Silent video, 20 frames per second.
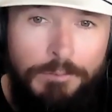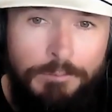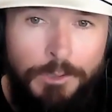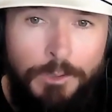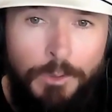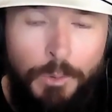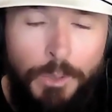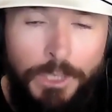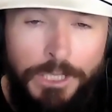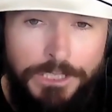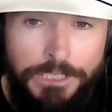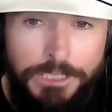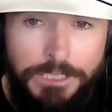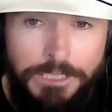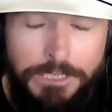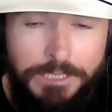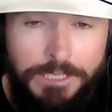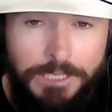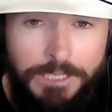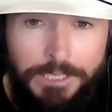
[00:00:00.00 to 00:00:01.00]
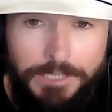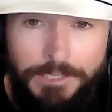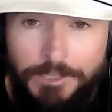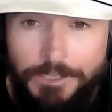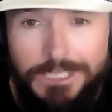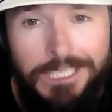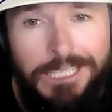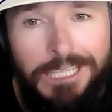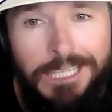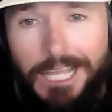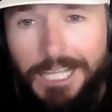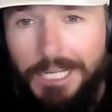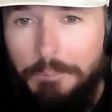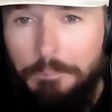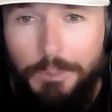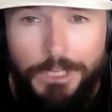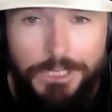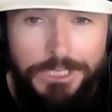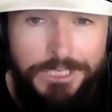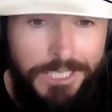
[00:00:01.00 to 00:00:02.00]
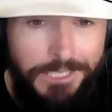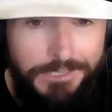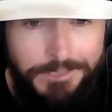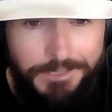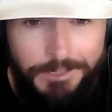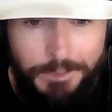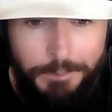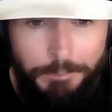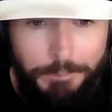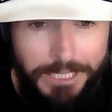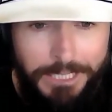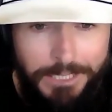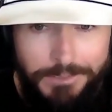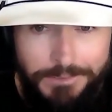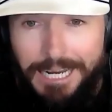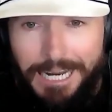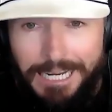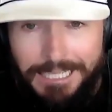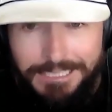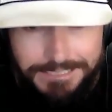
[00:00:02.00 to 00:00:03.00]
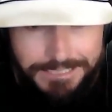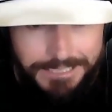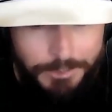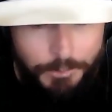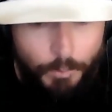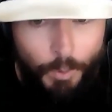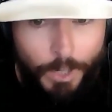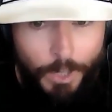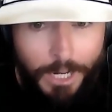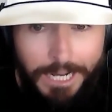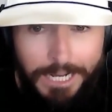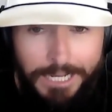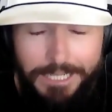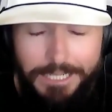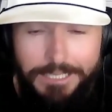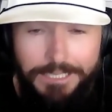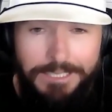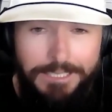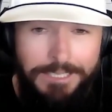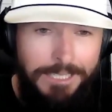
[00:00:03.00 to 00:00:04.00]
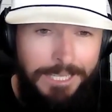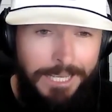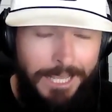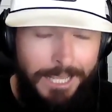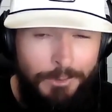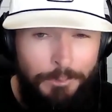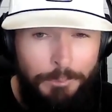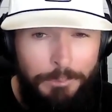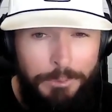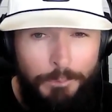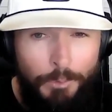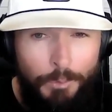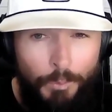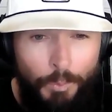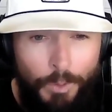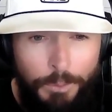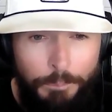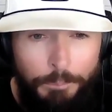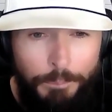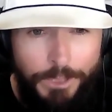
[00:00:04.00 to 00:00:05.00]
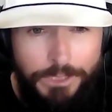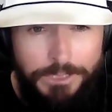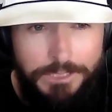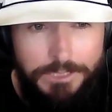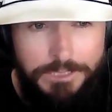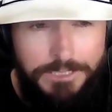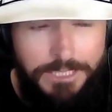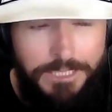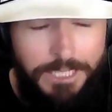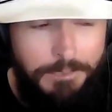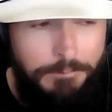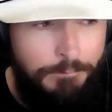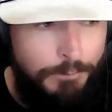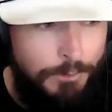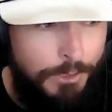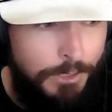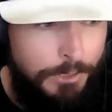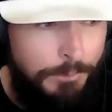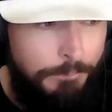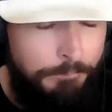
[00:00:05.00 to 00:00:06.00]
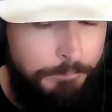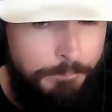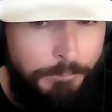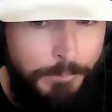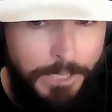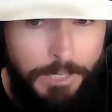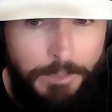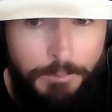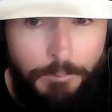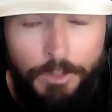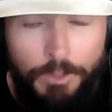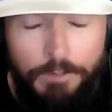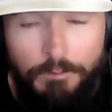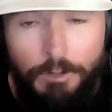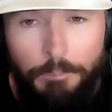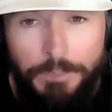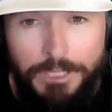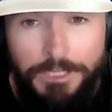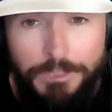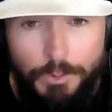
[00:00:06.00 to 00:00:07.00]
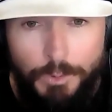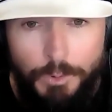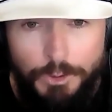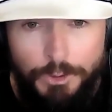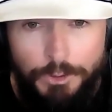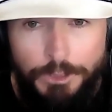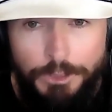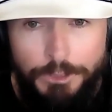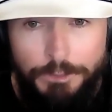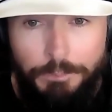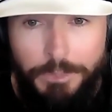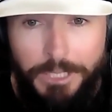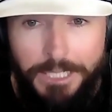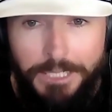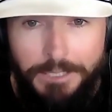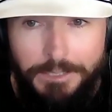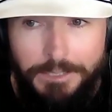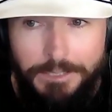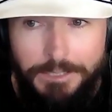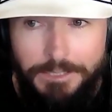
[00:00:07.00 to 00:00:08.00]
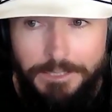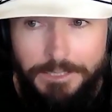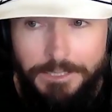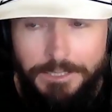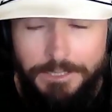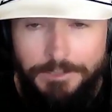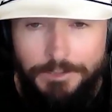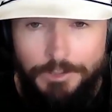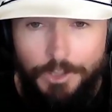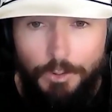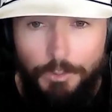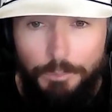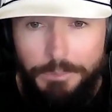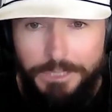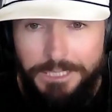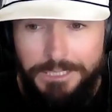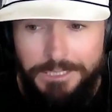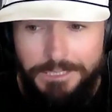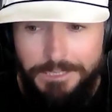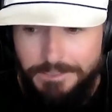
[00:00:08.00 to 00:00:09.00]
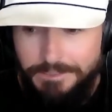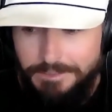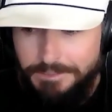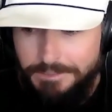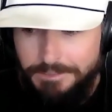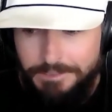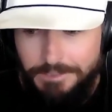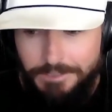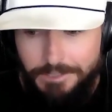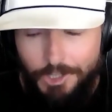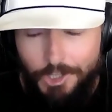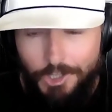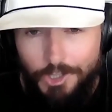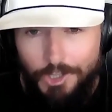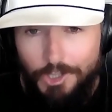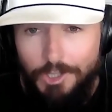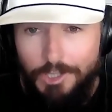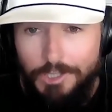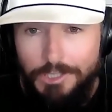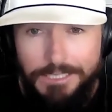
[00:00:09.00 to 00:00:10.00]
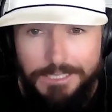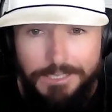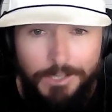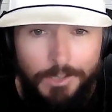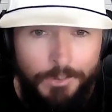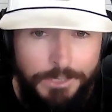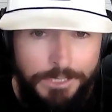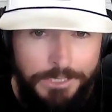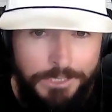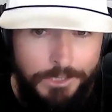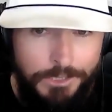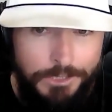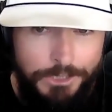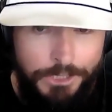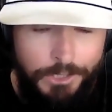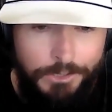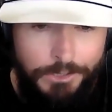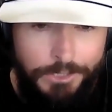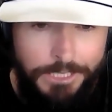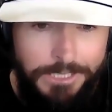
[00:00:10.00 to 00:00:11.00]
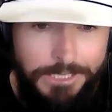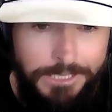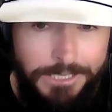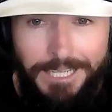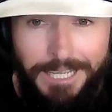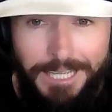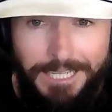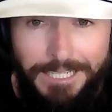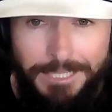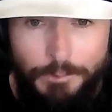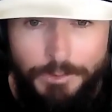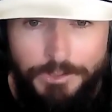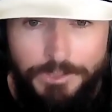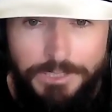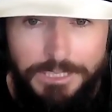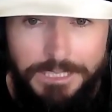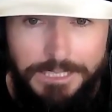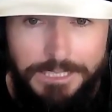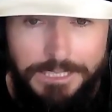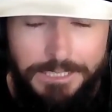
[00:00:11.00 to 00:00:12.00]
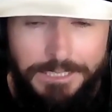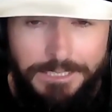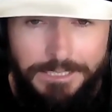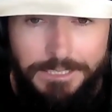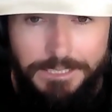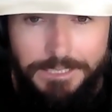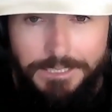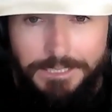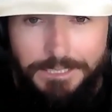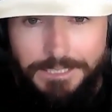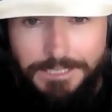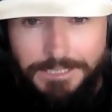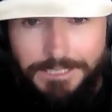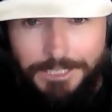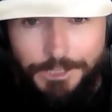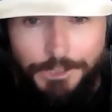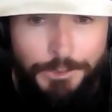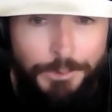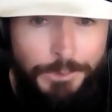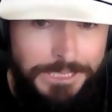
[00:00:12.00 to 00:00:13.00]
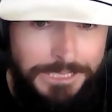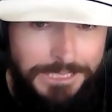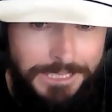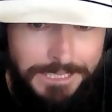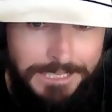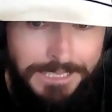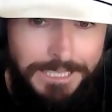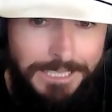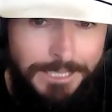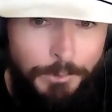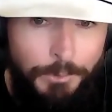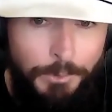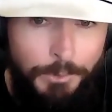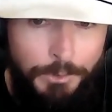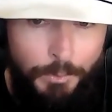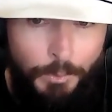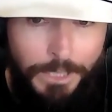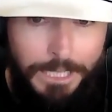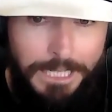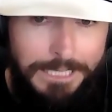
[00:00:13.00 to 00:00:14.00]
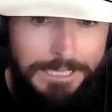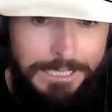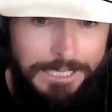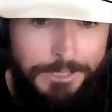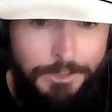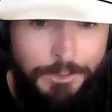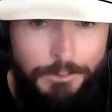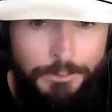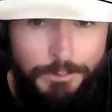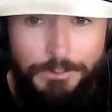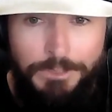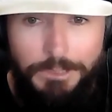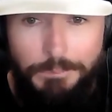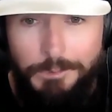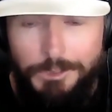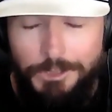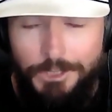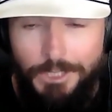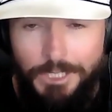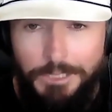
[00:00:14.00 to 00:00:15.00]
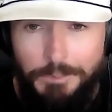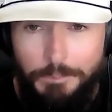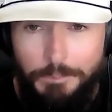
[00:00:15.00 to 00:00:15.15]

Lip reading: the question. There's a lot of books out there about asking why. I don't remember what book this came from, but one of our mentors, Chris Bay, told me this early on in our journey. And it was the continuing to dig with why, like you demonstrated,